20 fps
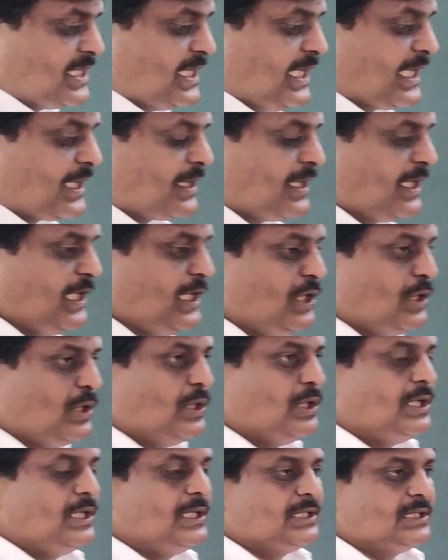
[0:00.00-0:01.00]
acting
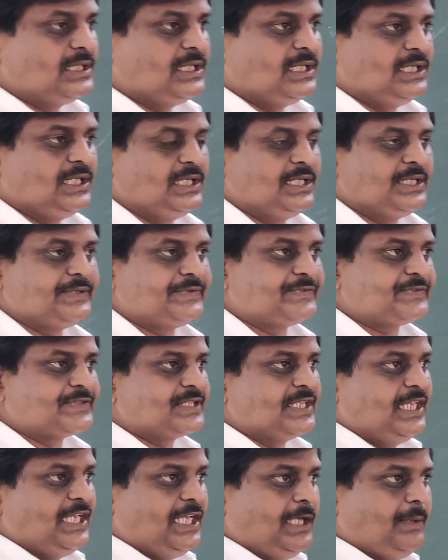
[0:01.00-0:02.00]
along the
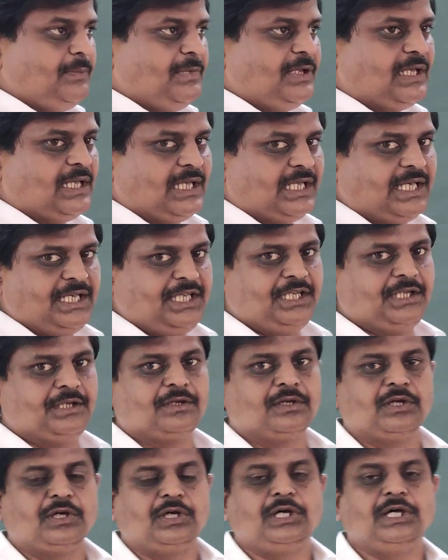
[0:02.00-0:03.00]
same line
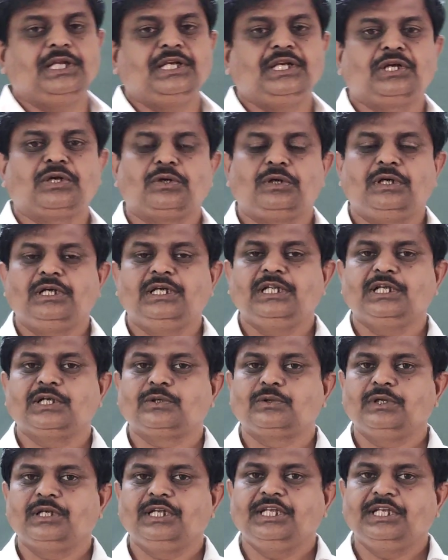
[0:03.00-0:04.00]
are called
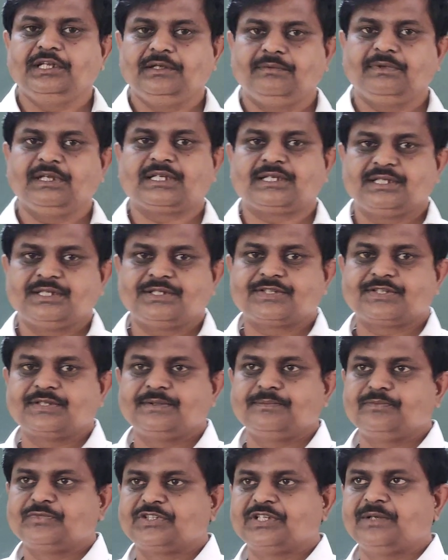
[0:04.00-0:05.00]
collinear
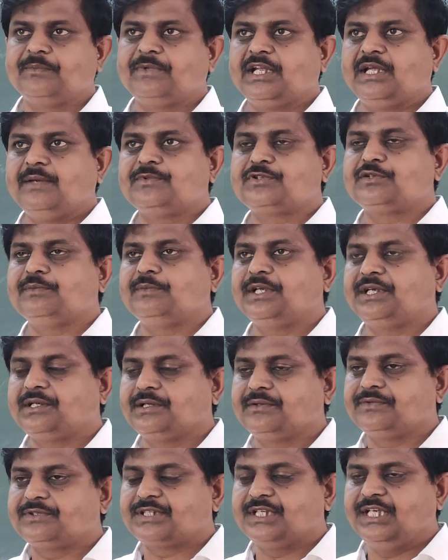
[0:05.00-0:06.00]
vectors. Sometimes you might
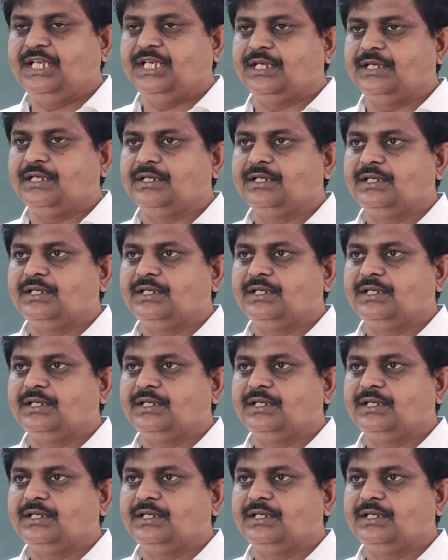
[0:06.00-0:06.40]
have seen